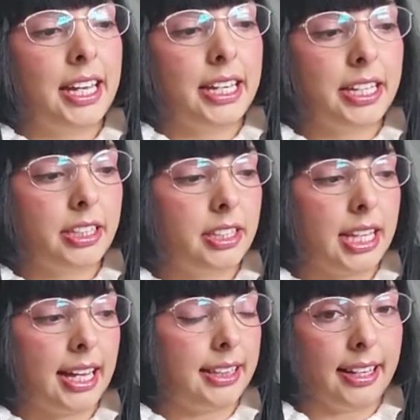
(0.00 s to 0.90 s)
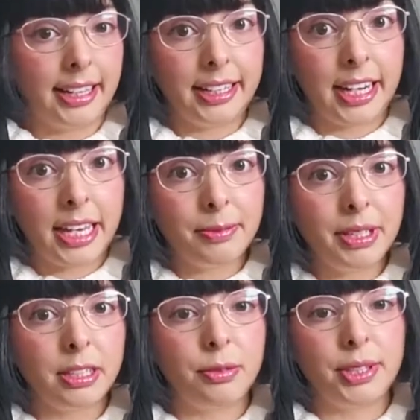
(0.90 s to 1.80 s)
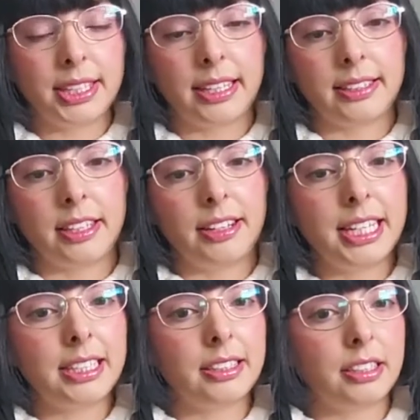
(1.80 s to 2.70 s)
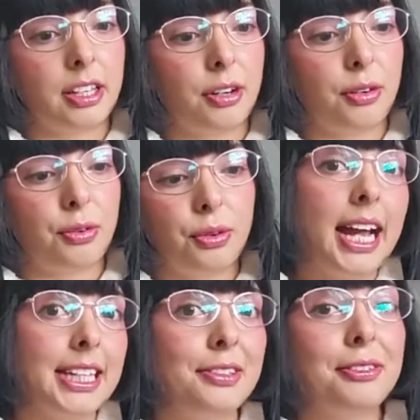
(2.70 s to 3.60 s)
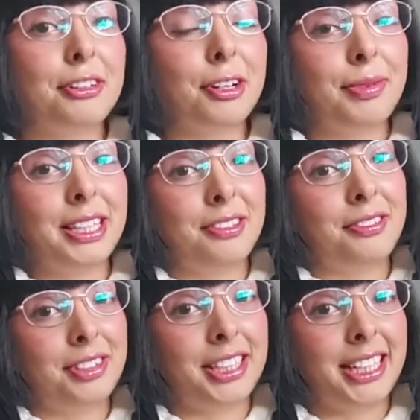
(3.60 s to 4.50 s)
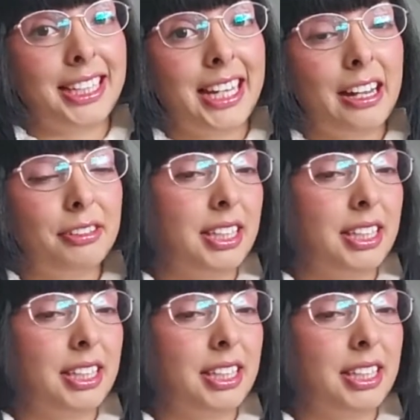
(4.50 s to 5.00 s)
It's under her name, Luisa Sciolli, so I do recommend you check it out.